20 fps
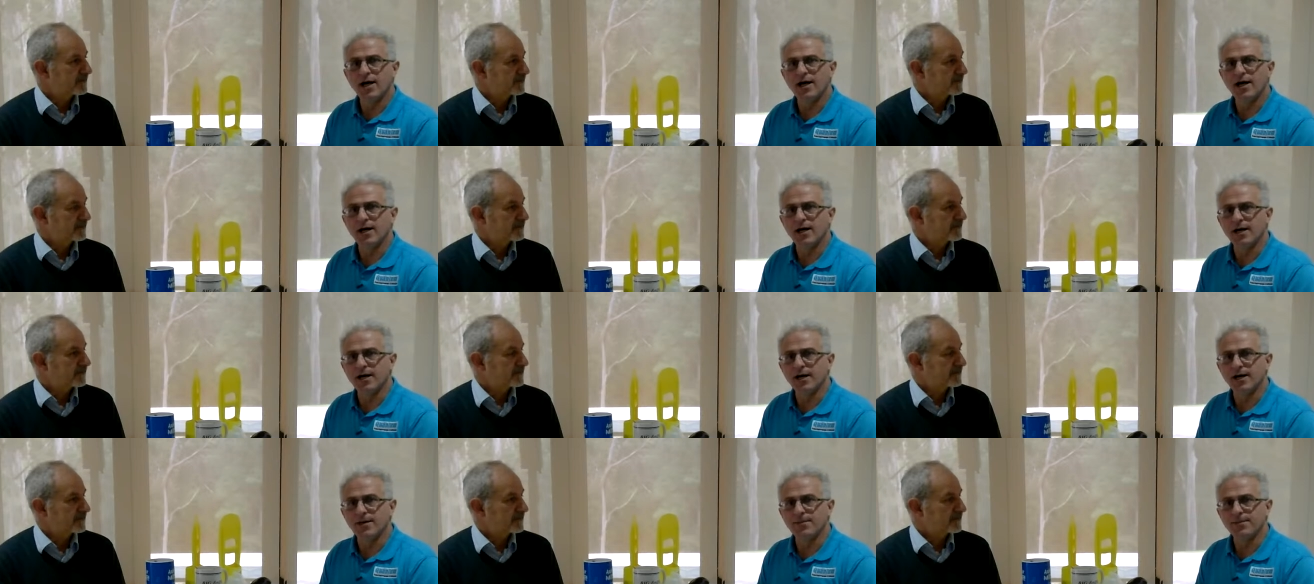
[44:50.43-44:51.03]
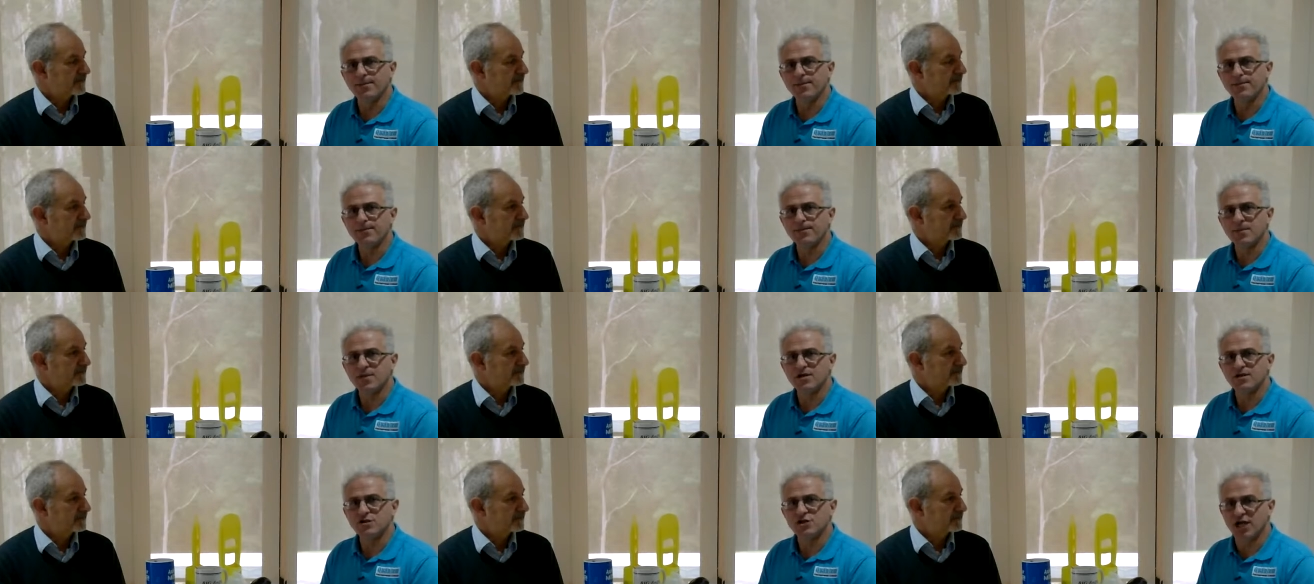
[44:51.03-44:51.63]
Speaker 1: um,
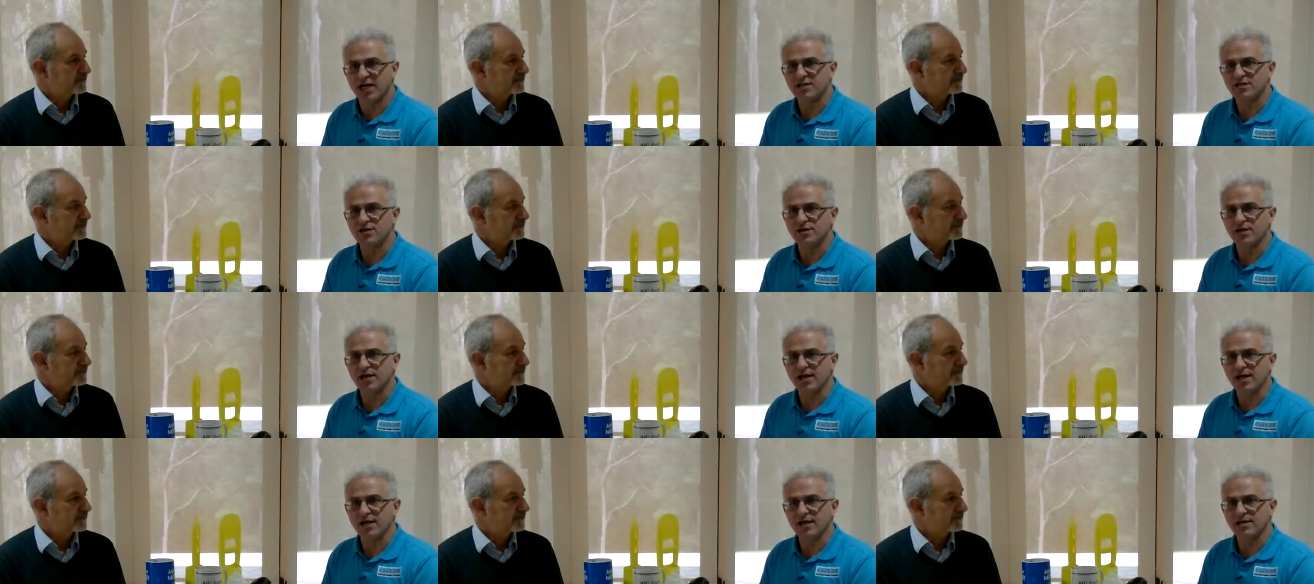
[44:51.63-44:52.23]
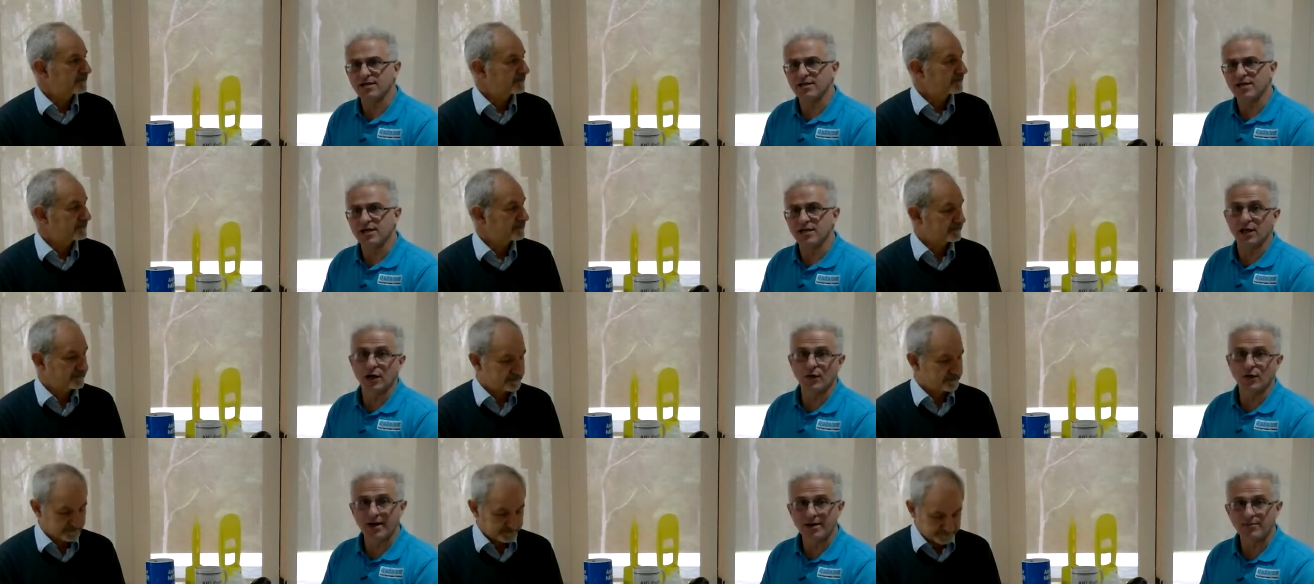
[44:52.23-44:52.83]
checked it and, then
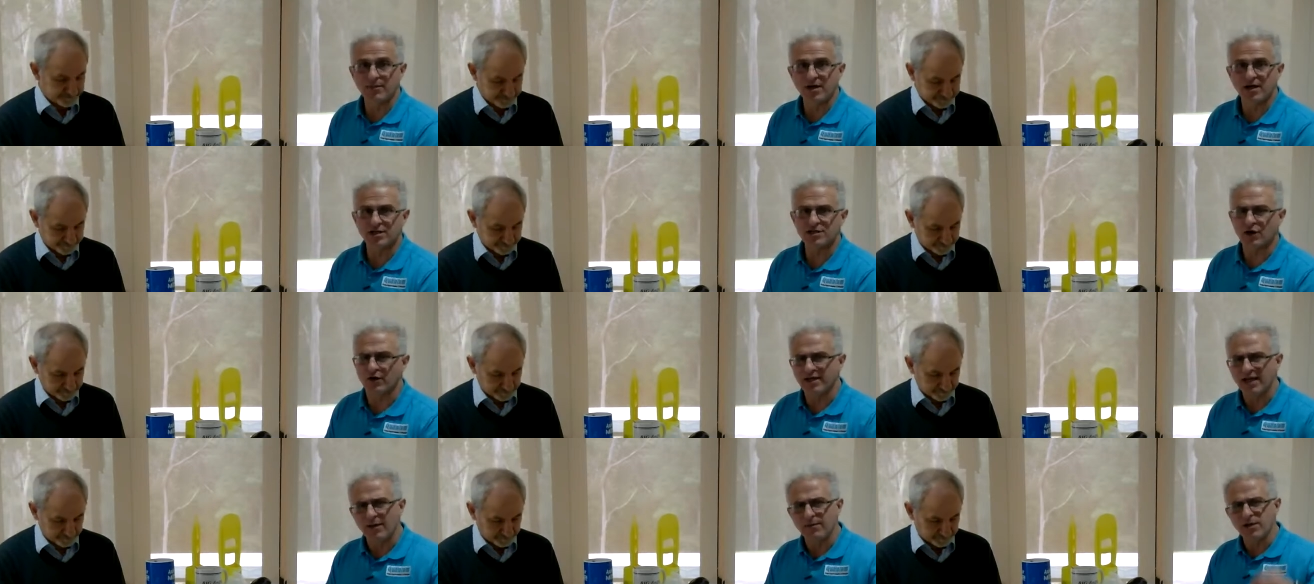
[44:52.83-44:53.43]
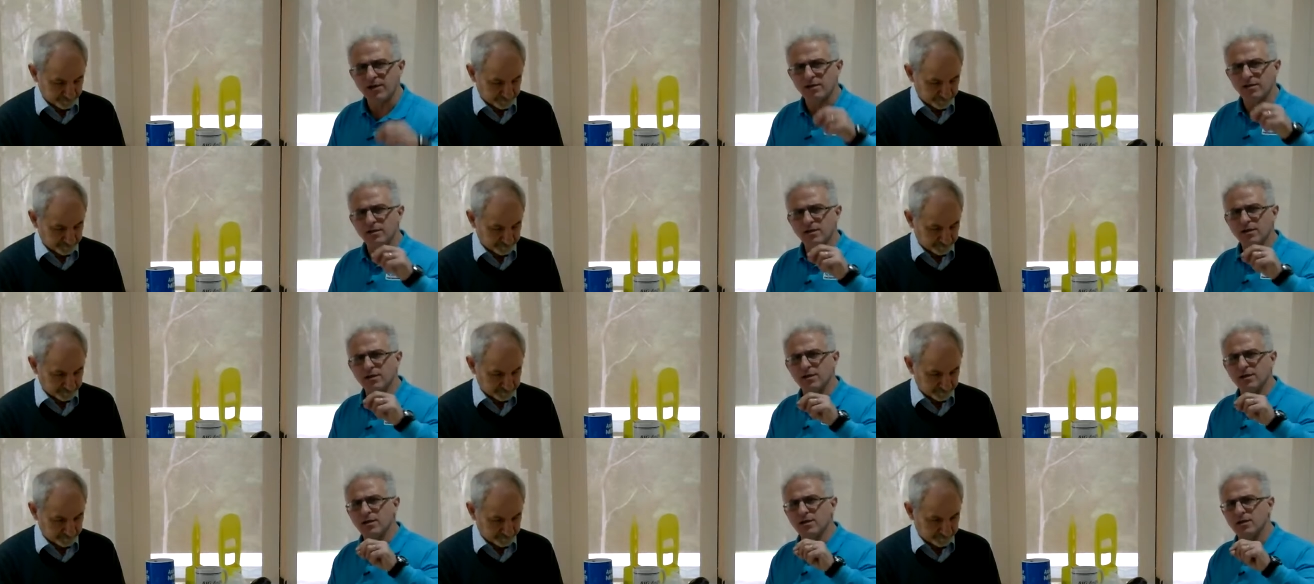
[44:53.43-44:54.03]
I rang, uh, sorry, gave me
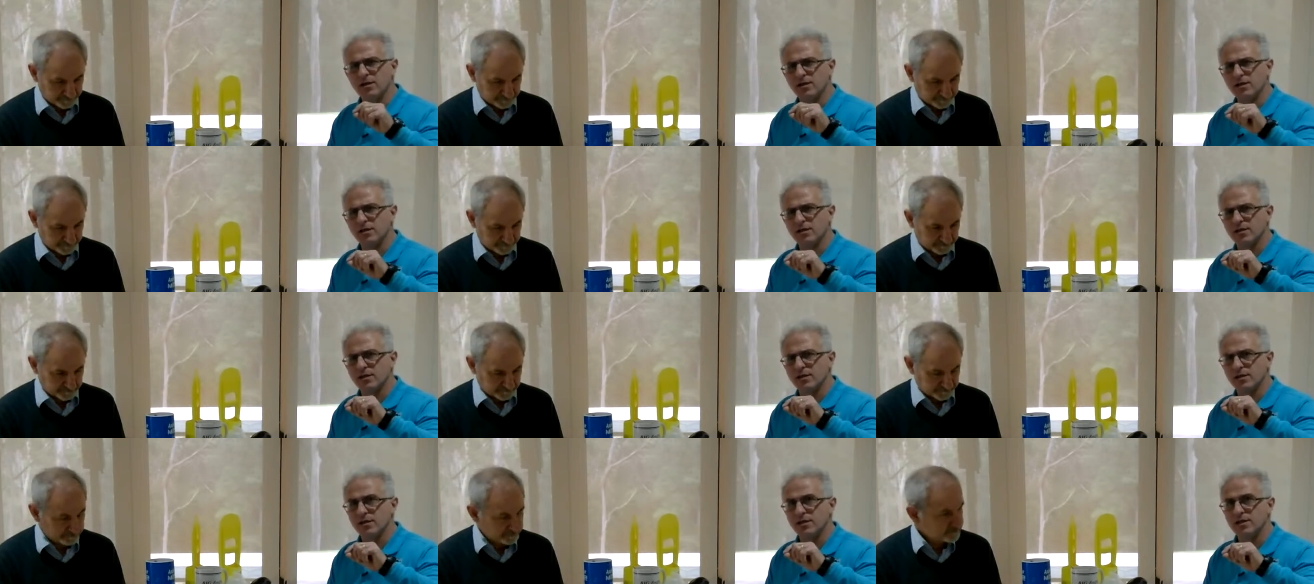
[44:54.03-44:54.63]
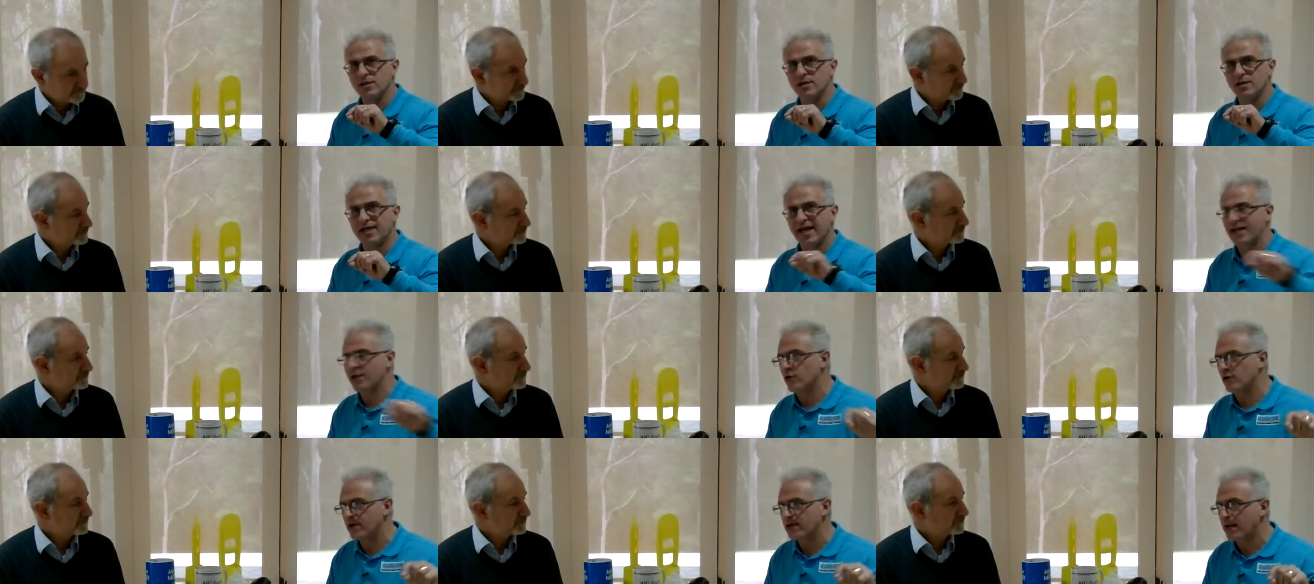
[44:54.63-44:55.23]
the, the
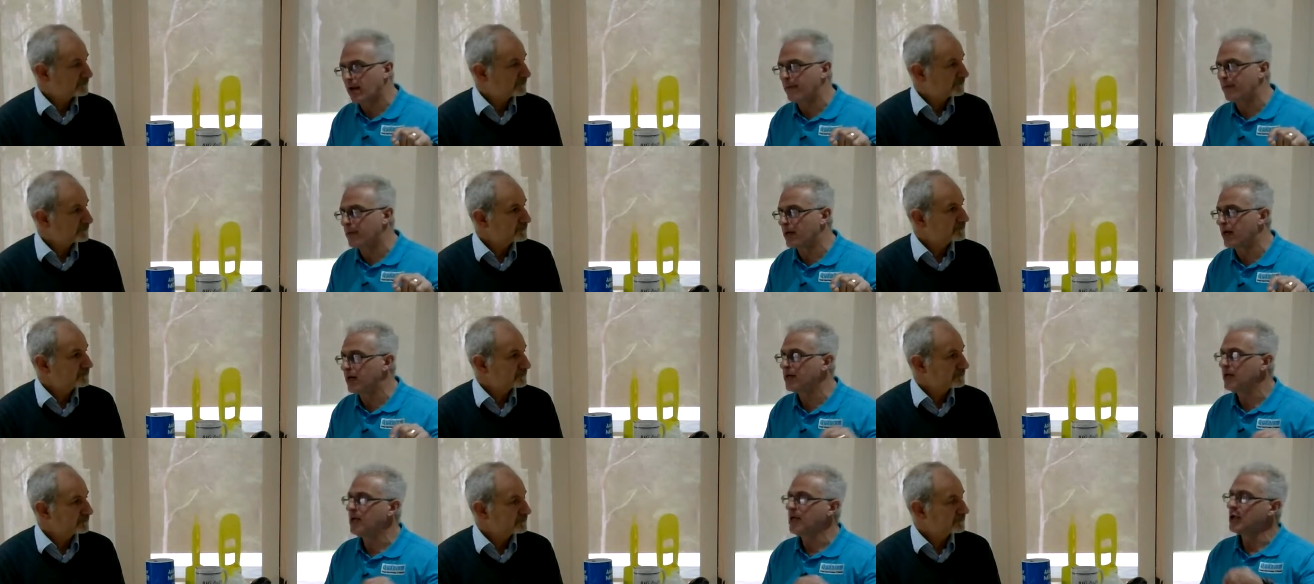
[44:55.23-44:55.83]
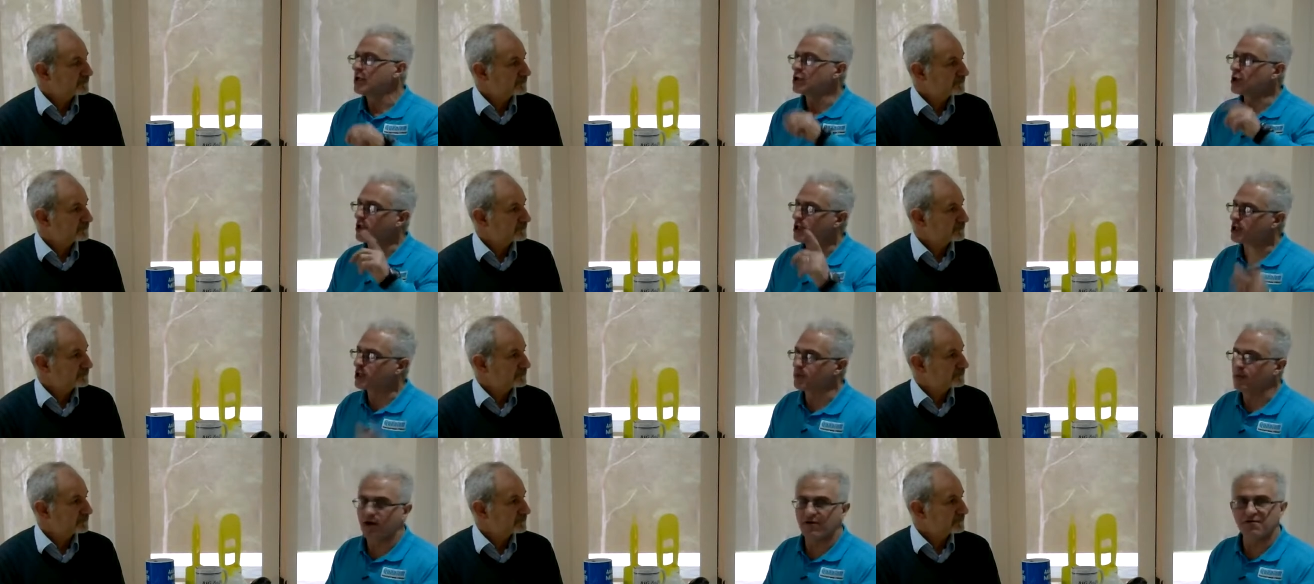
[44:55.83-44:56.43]
category number, took it
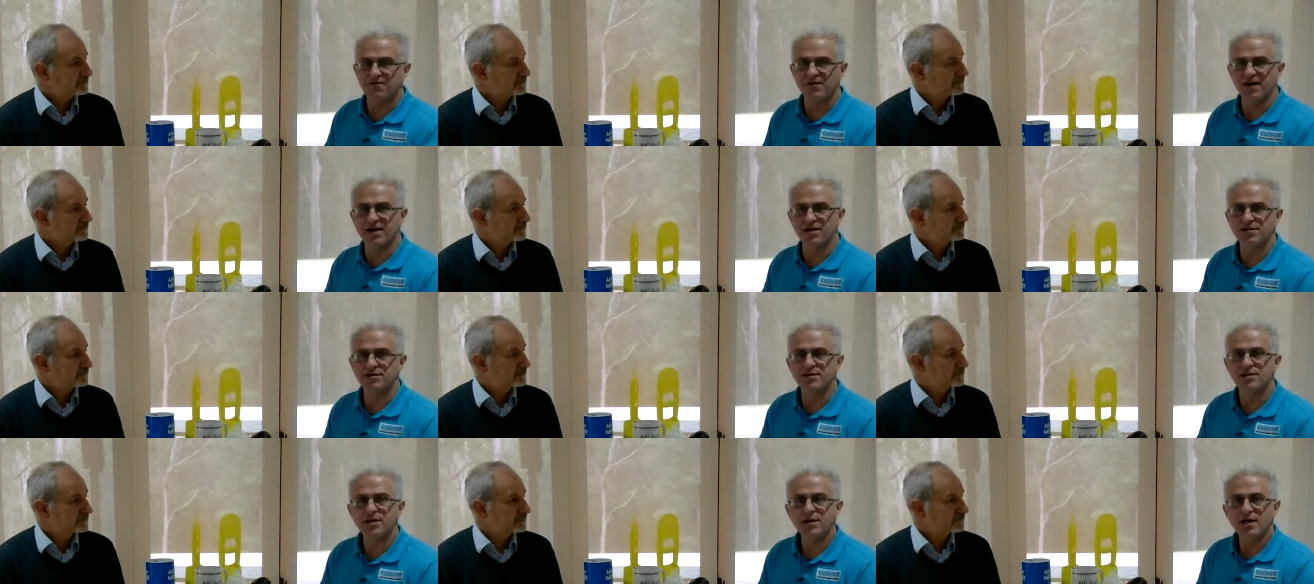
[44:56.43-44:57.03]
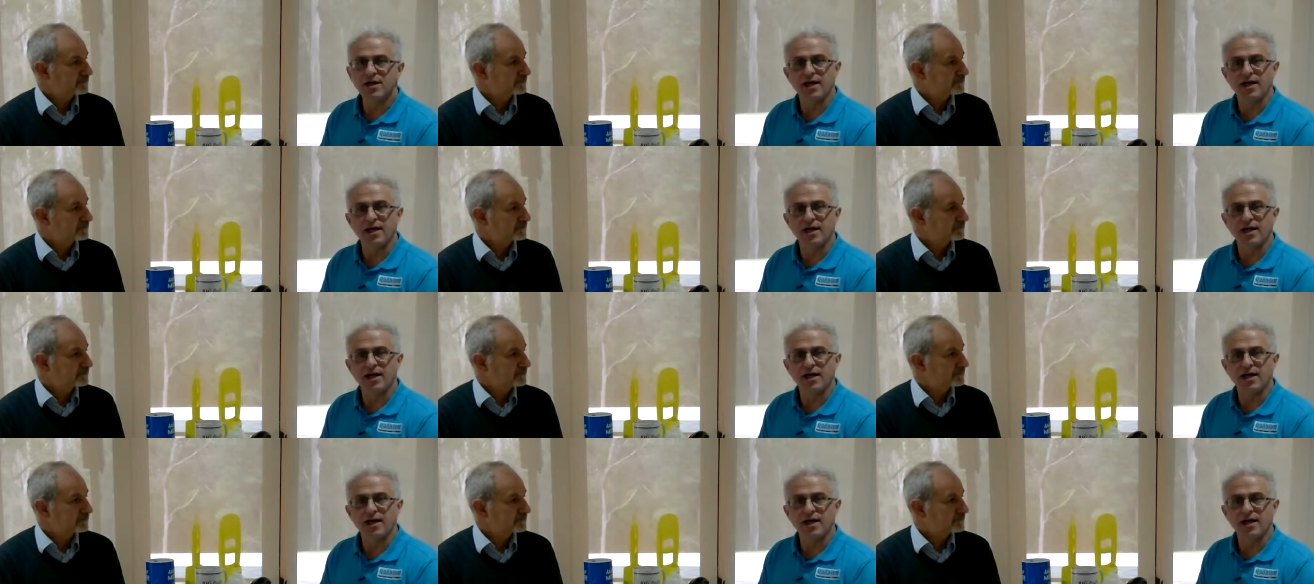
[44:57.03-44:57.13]
to my fund,